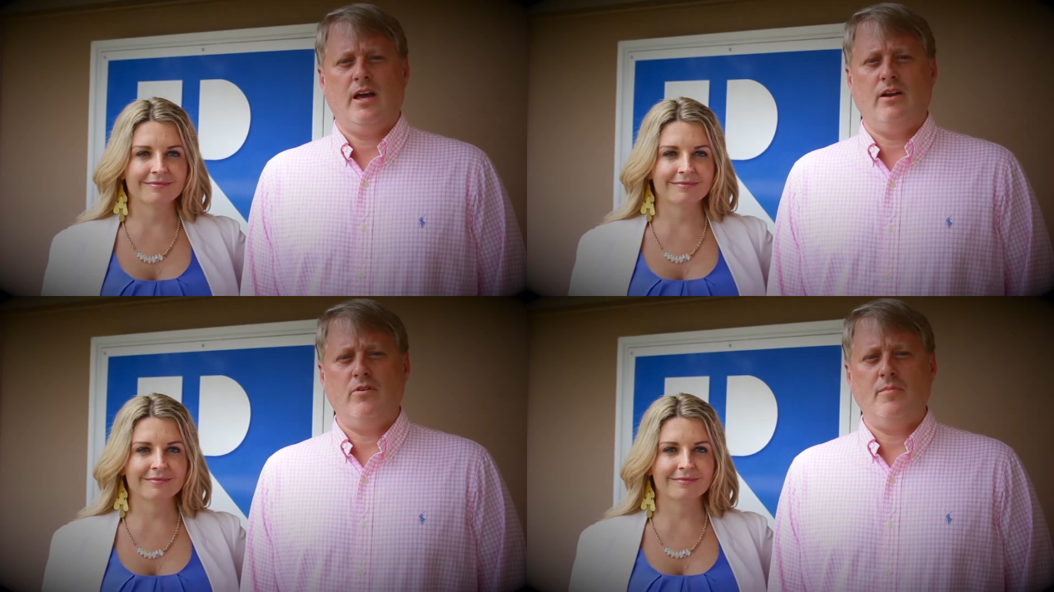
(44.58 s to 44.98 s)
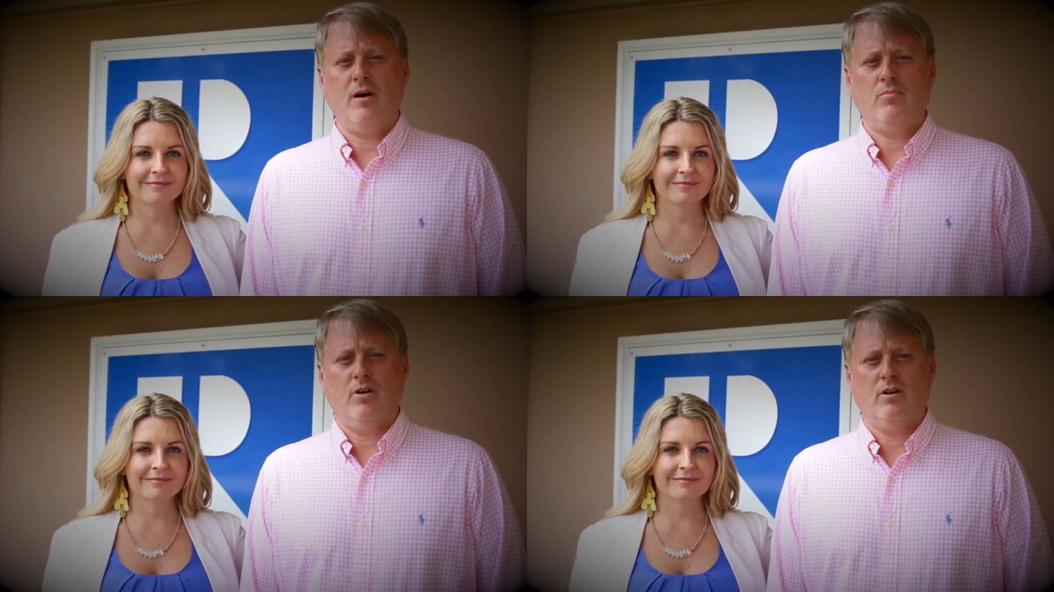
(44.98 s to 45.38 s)
Speaker 1: And
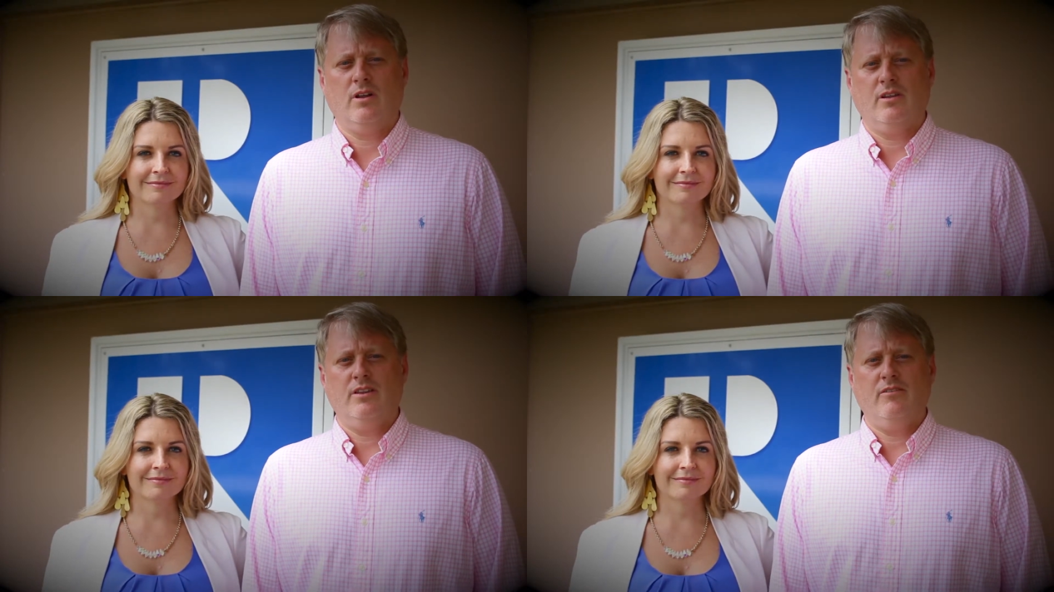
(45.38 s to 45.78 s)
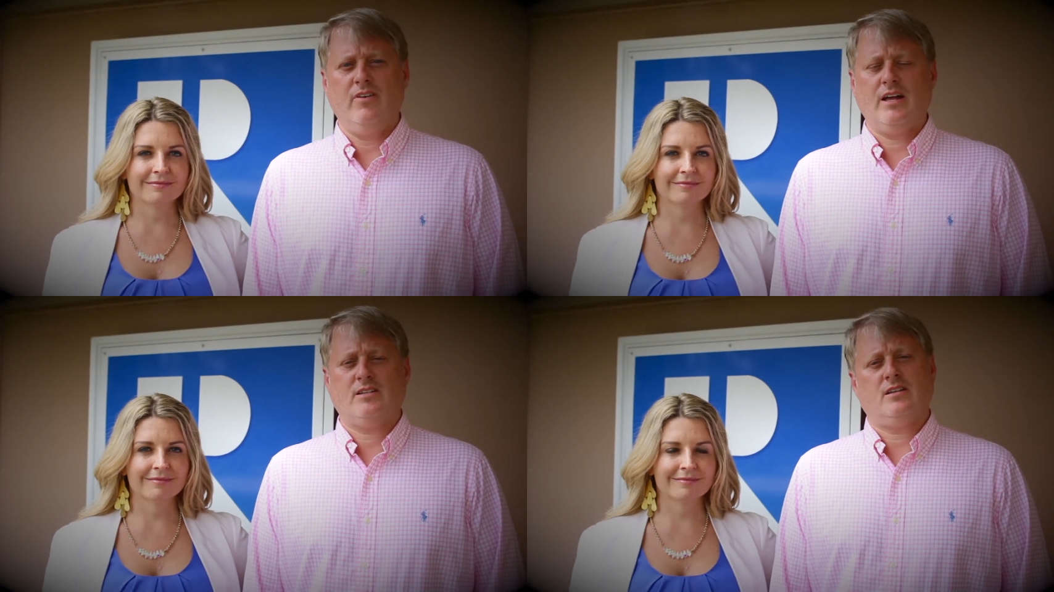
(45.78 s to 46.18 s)
remember, the
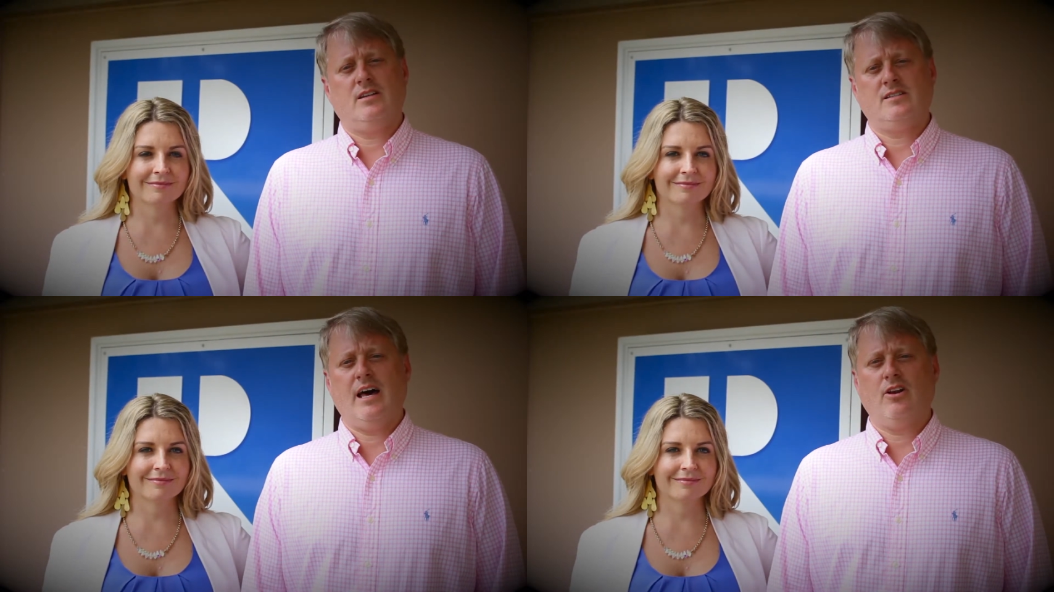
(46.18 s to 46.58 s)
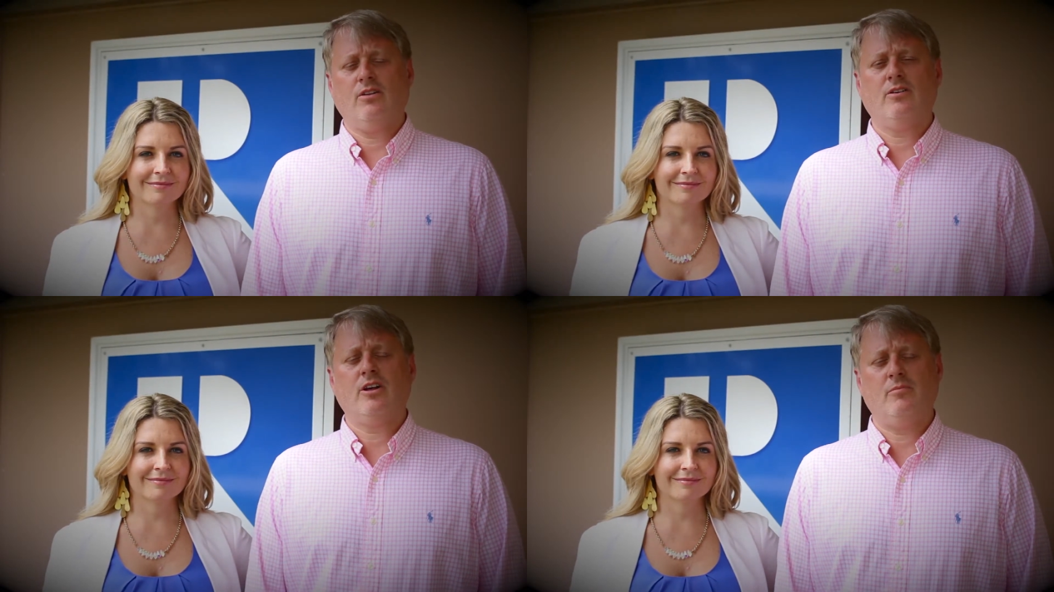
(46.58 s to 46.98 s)
event is not
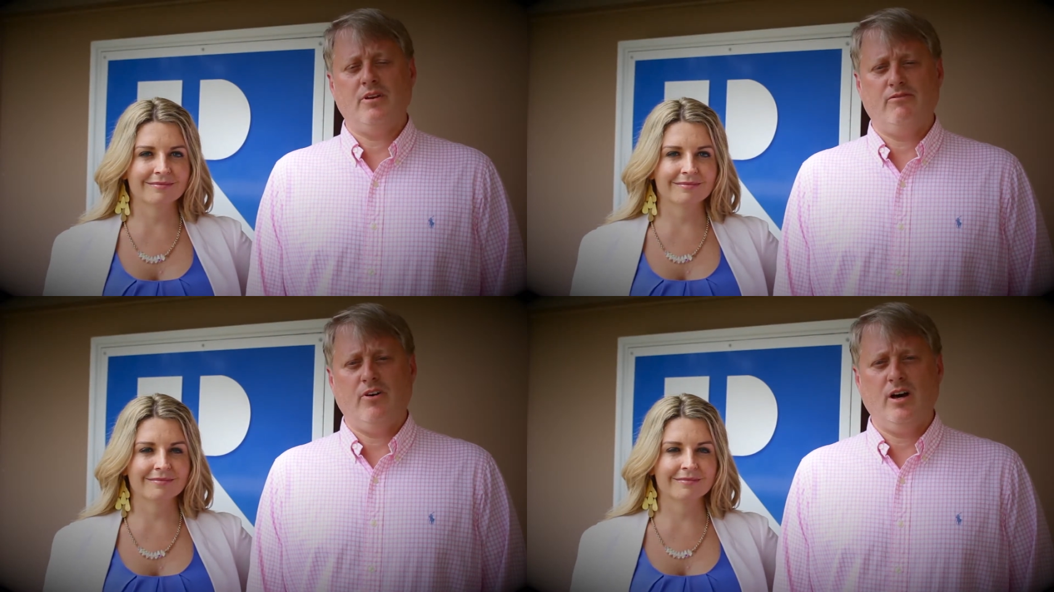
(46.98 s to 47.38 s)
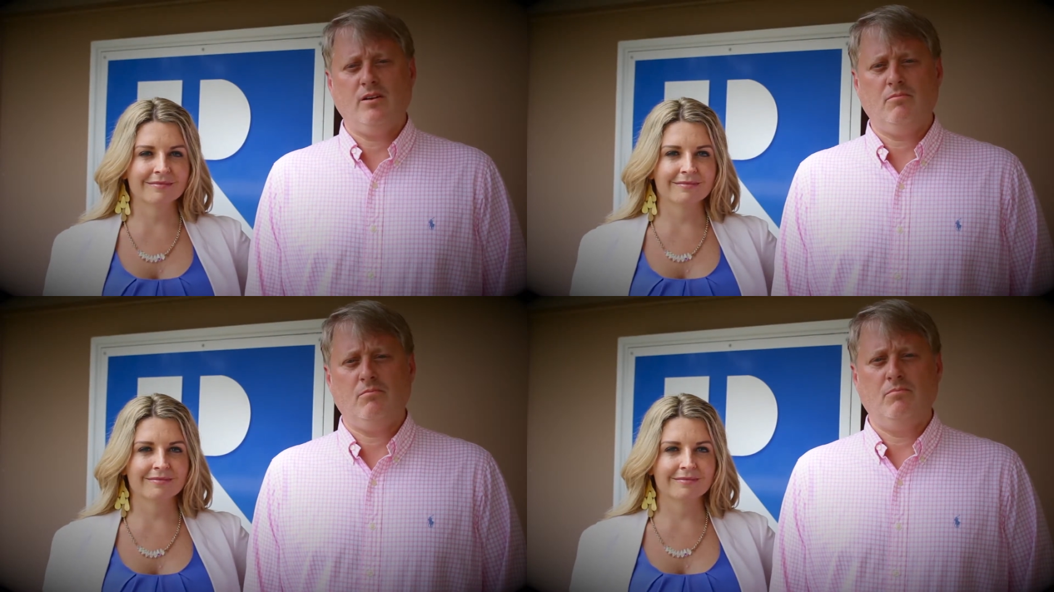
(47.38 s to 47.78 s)
only going to be
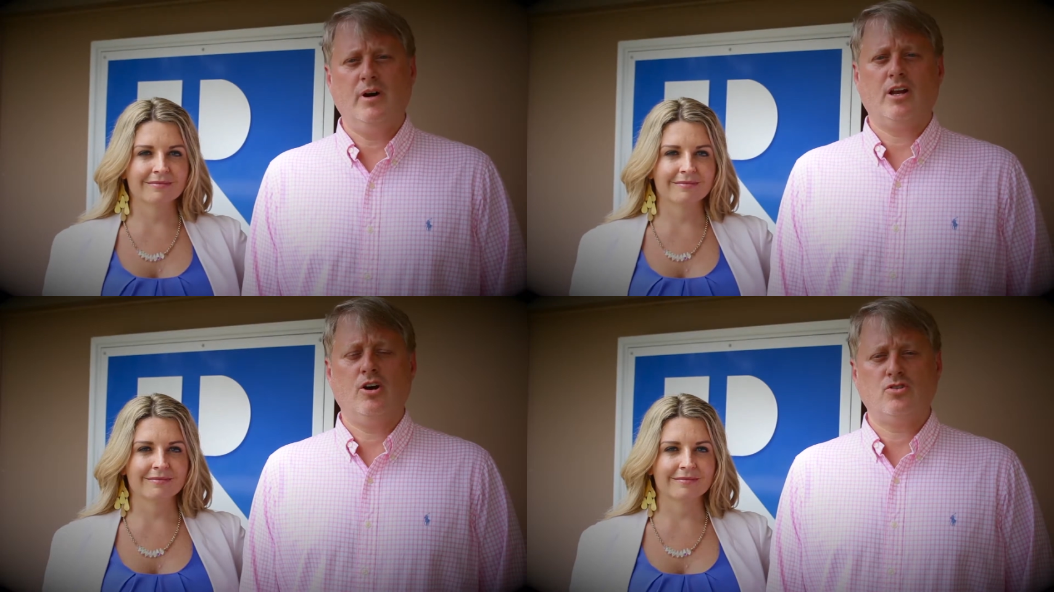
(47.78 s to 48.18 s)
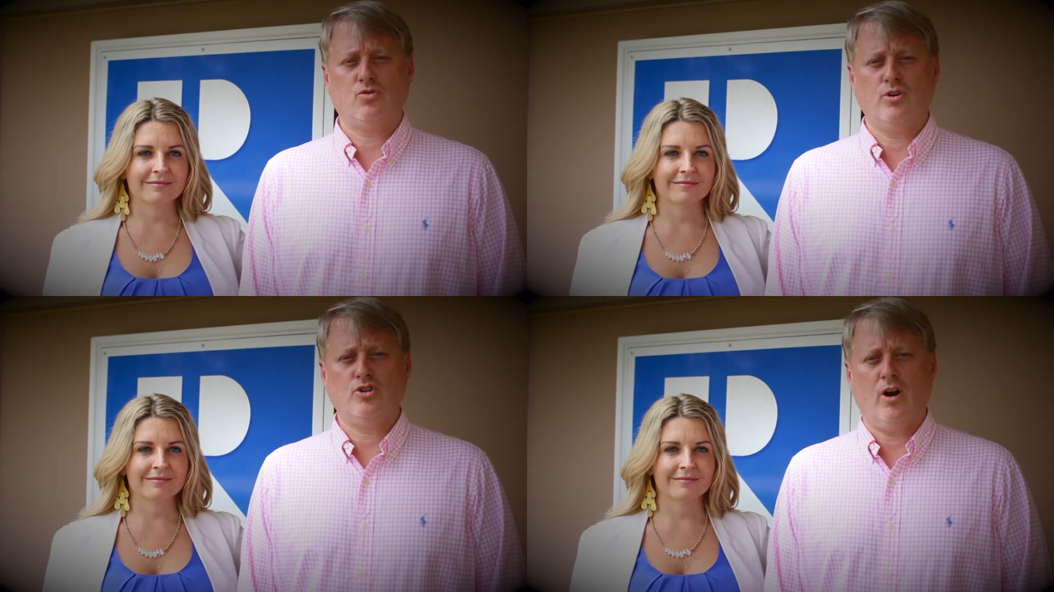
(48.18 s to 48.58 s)
fun, but it goes
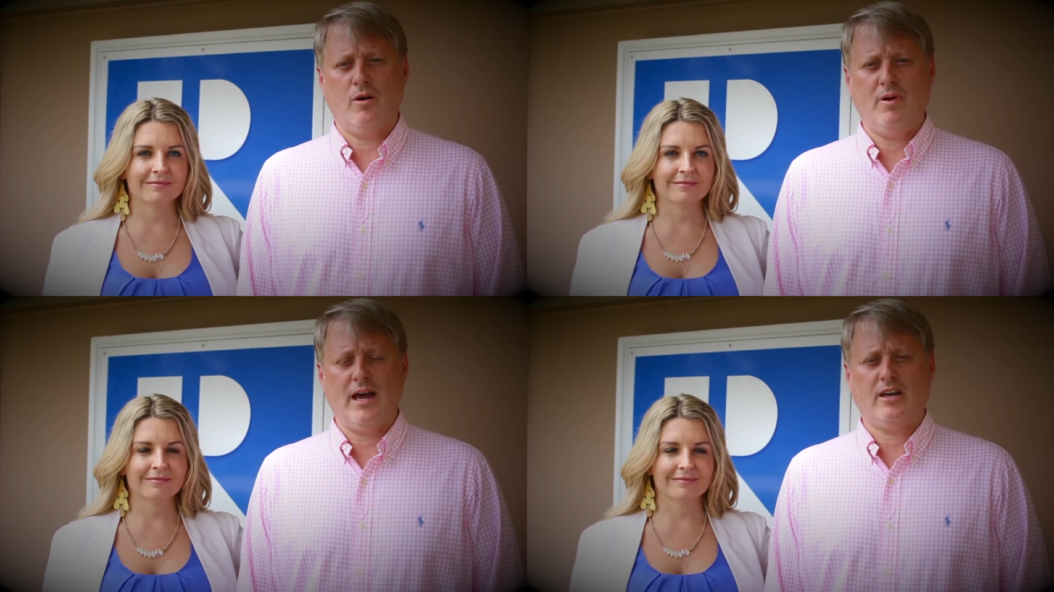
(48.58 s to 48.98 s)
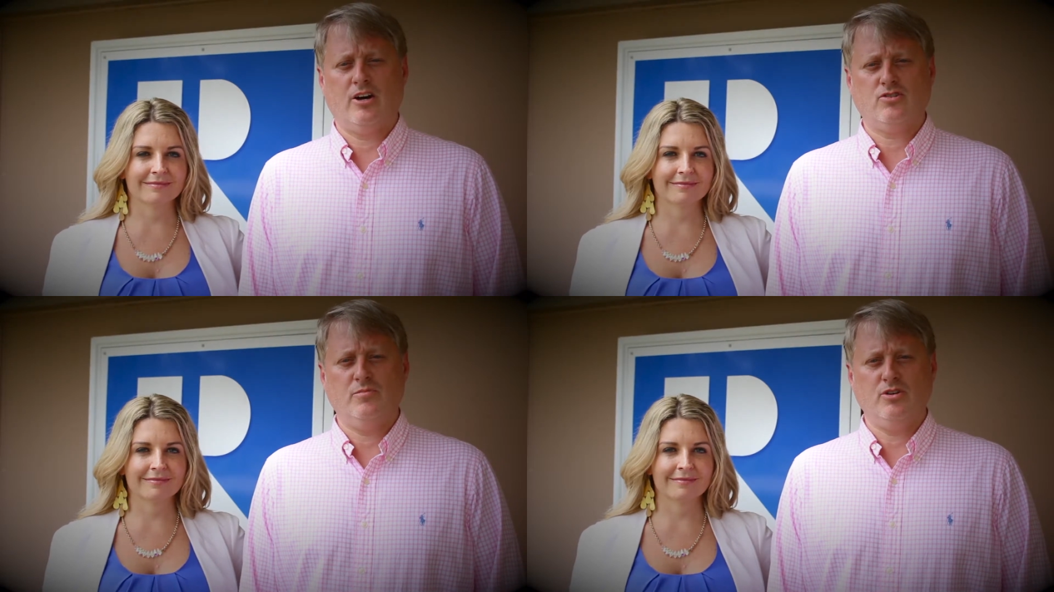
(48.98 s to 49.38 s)
towards your RPAC
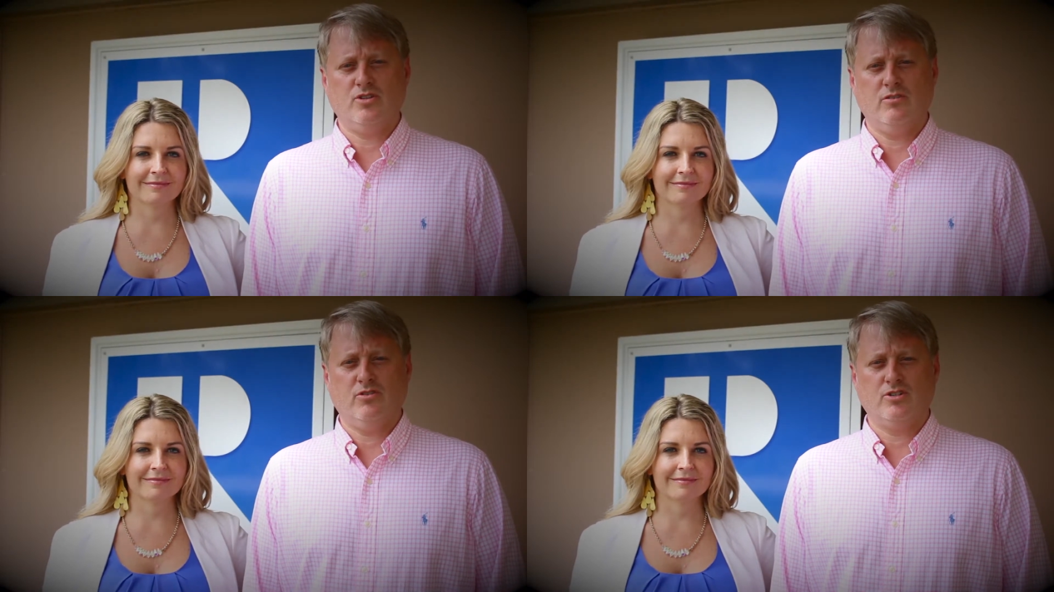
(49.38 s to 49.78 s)
contribution for